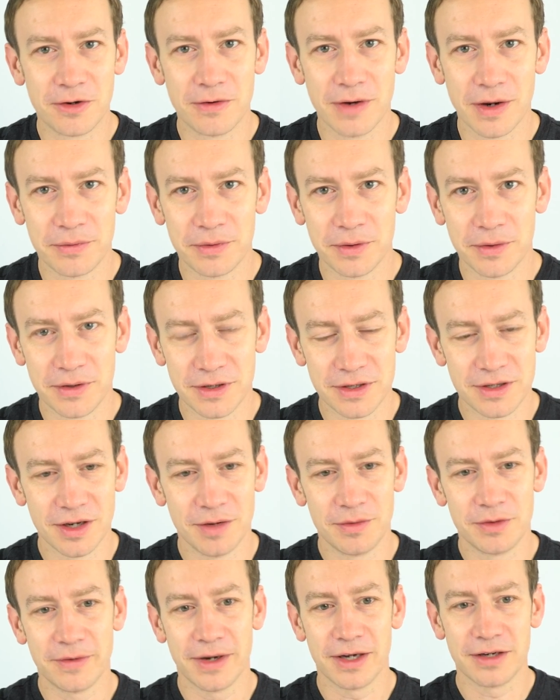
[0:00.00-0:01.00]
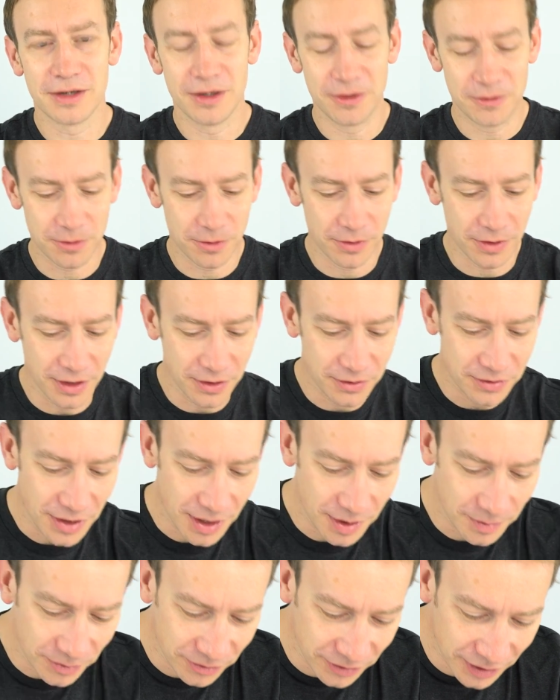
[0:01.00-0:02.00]
to grips with in terms of actually drawing these
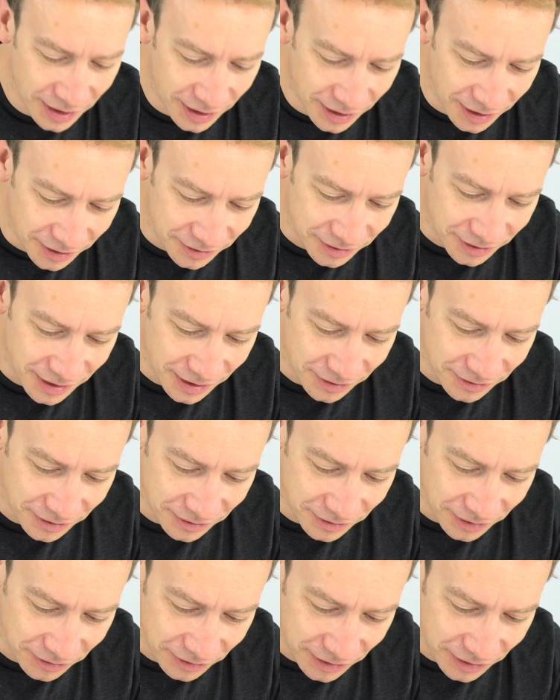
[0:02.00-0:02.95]
shapes. So this is a